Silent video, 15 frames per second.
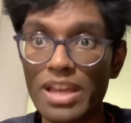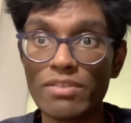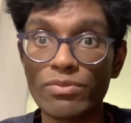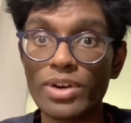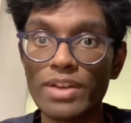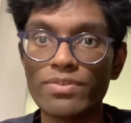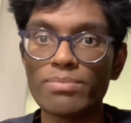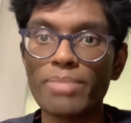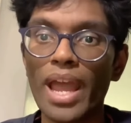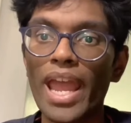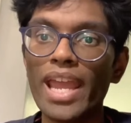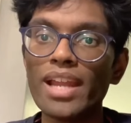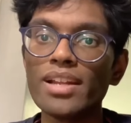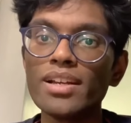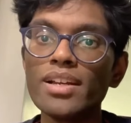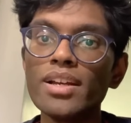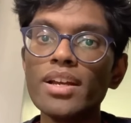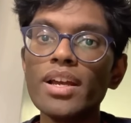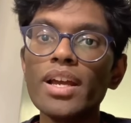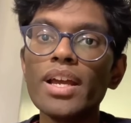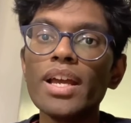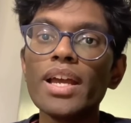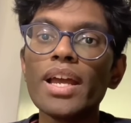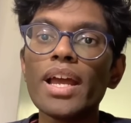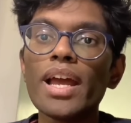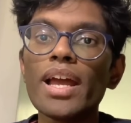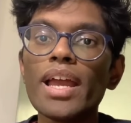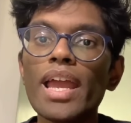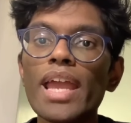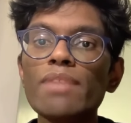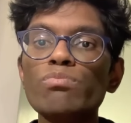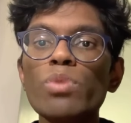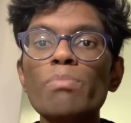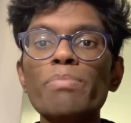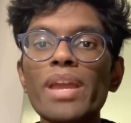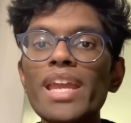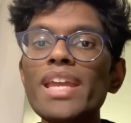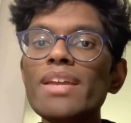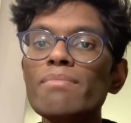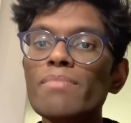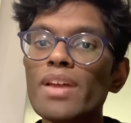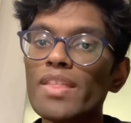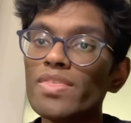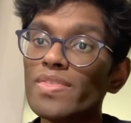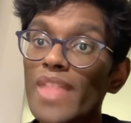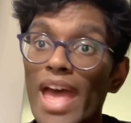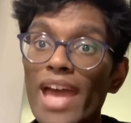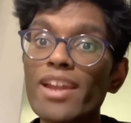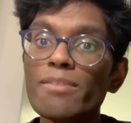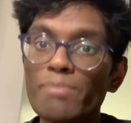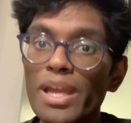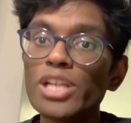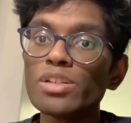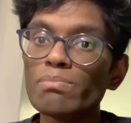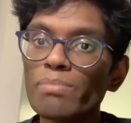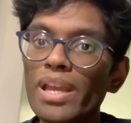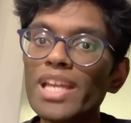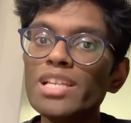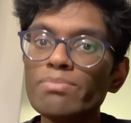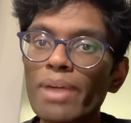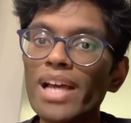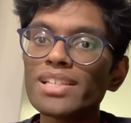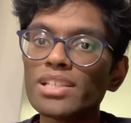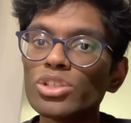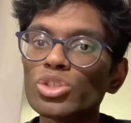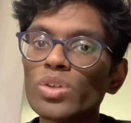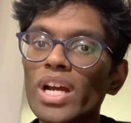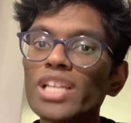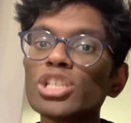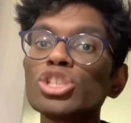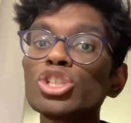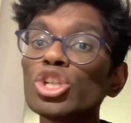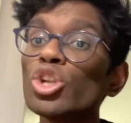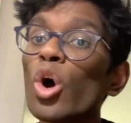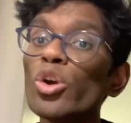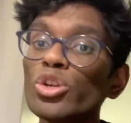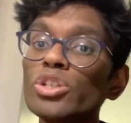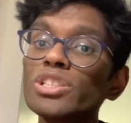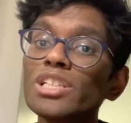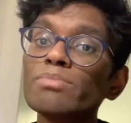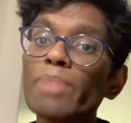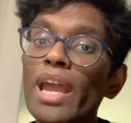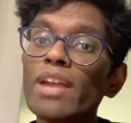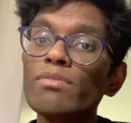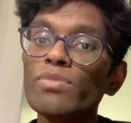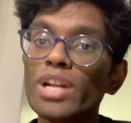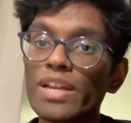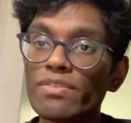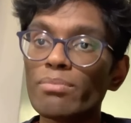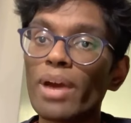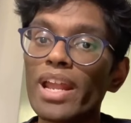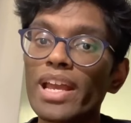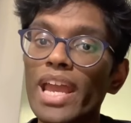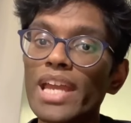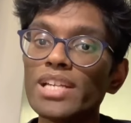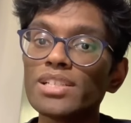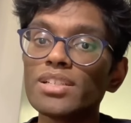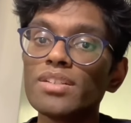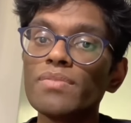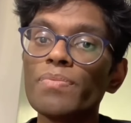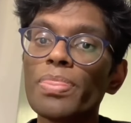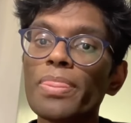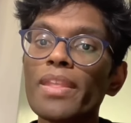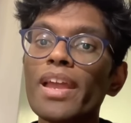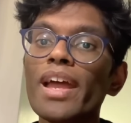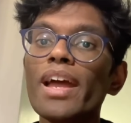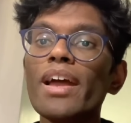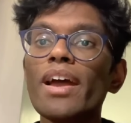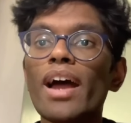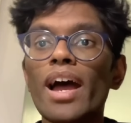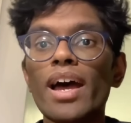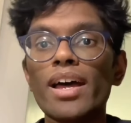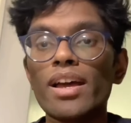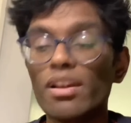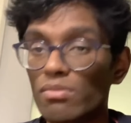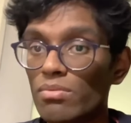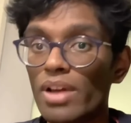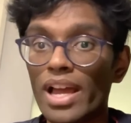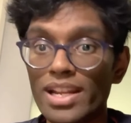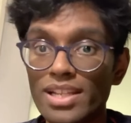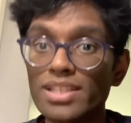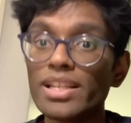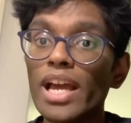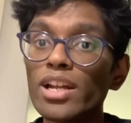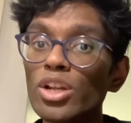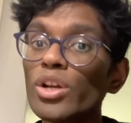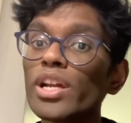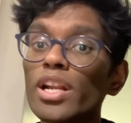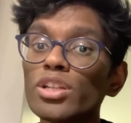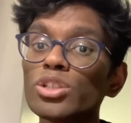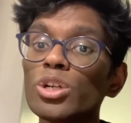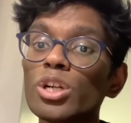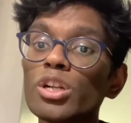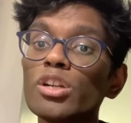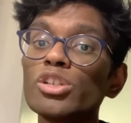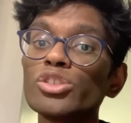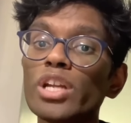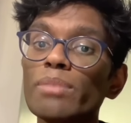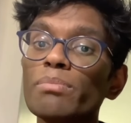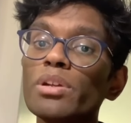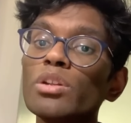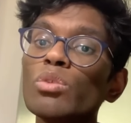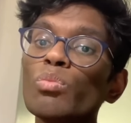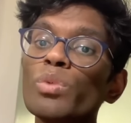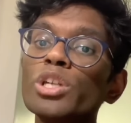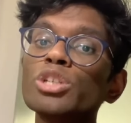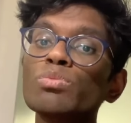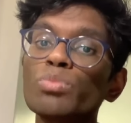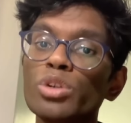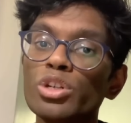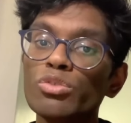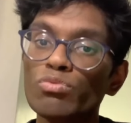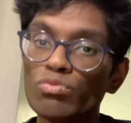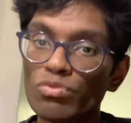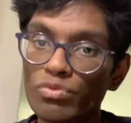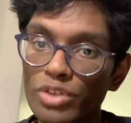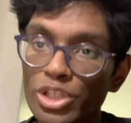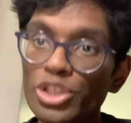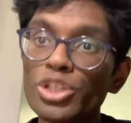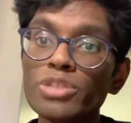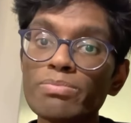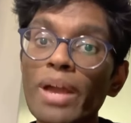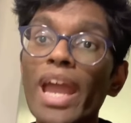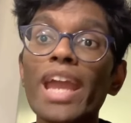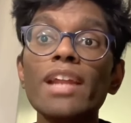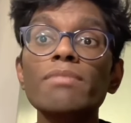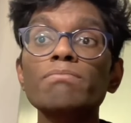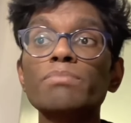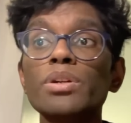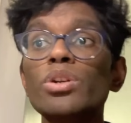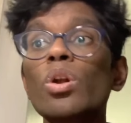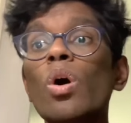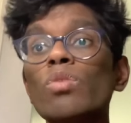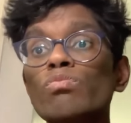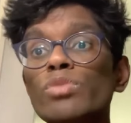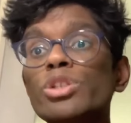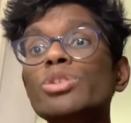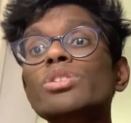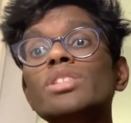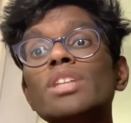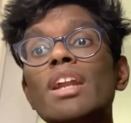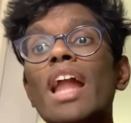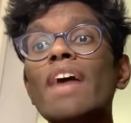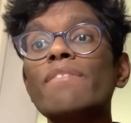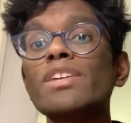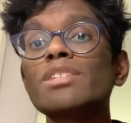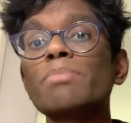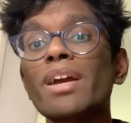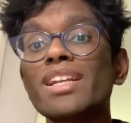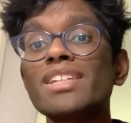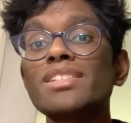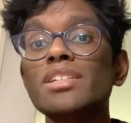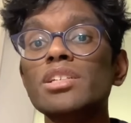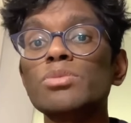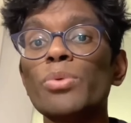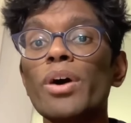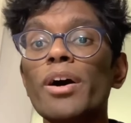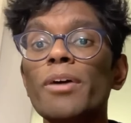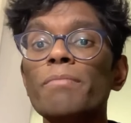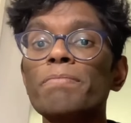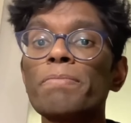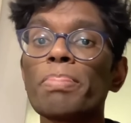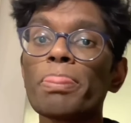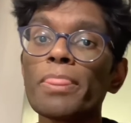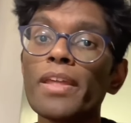being free from pain. It would be then in patient B's best interest to not use this pain-relieving medication and instead look at alternative treatment which would reduce pain but not reduce their life expectancy as well.